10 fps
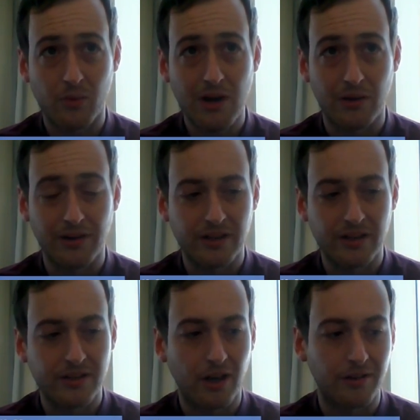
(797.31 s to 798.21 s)
And
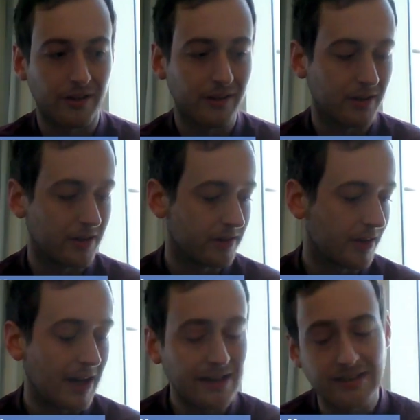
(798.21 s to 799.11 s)
the
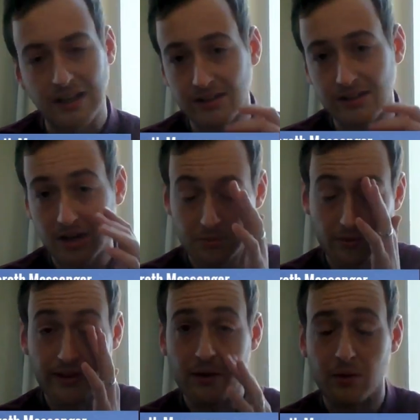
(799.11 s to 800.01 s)
classic example of
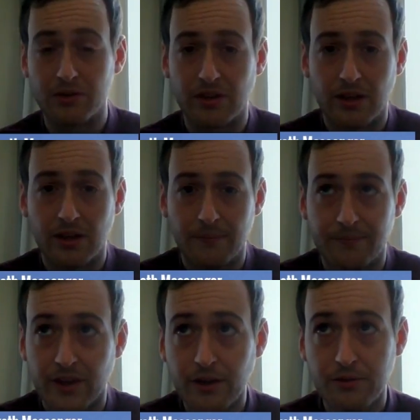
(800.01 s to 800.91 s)
that was the
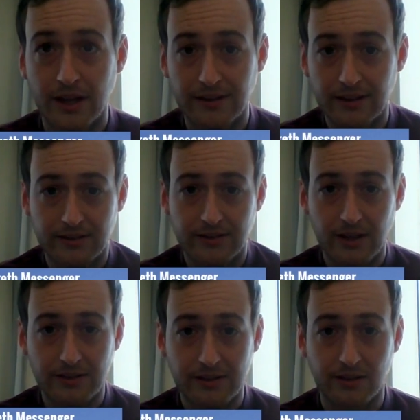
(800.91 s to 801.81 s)
New Day. That's
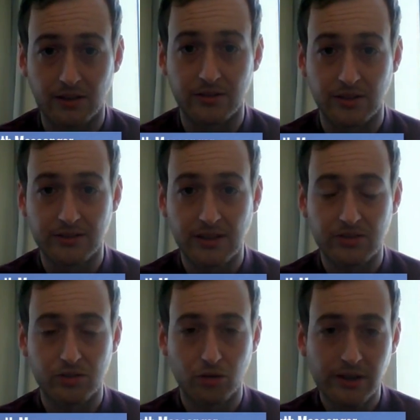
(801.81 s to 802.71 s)
a success
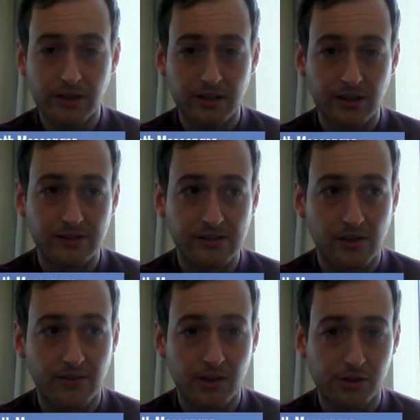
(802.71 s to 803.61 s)
story, and they deserve a lot
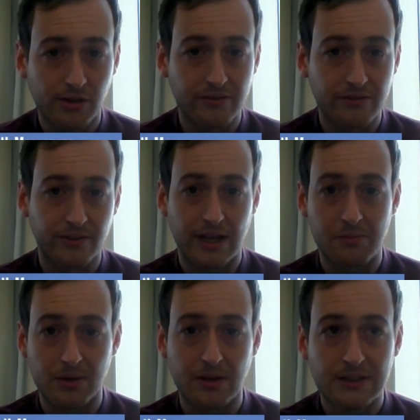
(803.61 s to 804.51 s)
of credit for that.
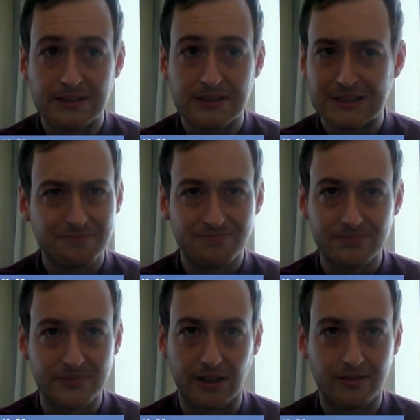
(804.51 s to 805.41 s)
But
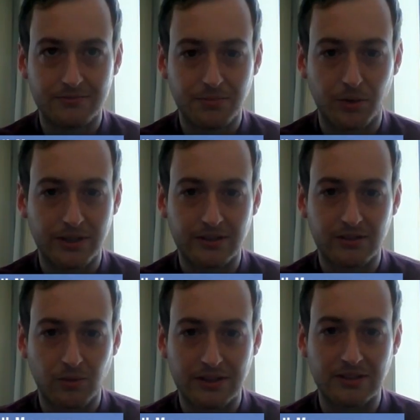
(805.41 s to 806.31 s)
no, pointless,
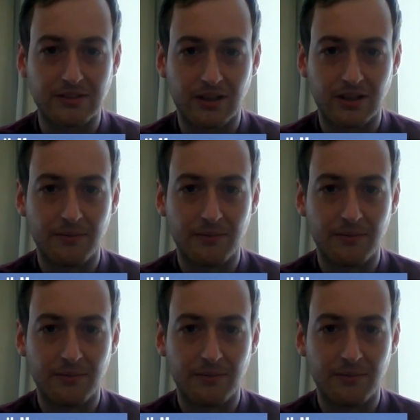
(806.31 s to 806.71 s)
waste of time.